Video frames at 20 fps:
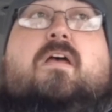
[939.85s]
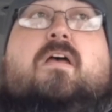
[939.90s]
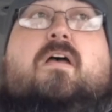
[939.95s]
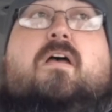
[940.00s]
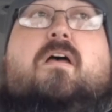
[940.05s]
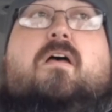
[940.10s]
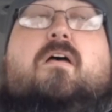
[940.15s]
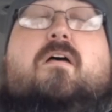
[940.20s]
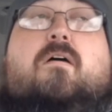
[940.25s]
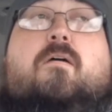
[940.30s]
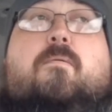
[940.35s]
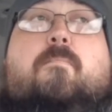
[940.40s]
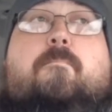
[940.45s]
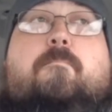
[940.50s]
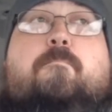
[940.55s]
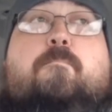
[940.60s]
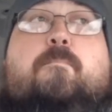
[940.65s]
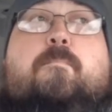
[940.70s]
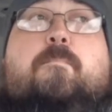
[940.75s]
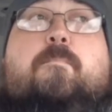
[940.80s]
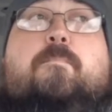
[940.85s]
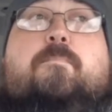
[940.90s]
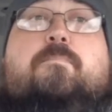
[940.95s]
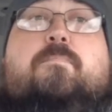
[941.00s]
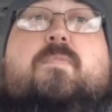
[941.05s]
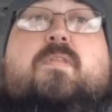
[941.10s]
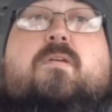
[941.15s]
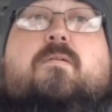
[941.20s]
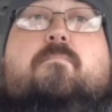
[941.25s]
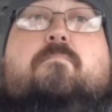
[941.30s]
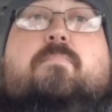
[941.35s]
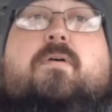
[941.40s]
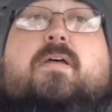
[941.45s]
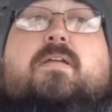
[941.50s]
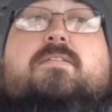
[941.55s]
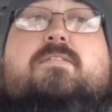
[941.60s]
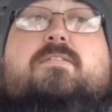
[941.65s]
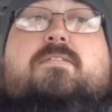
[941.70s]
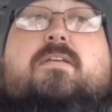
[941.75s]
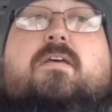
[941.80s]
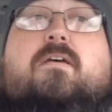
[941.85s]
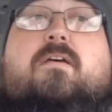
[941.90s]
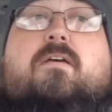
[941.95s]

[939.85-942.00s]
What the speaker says: but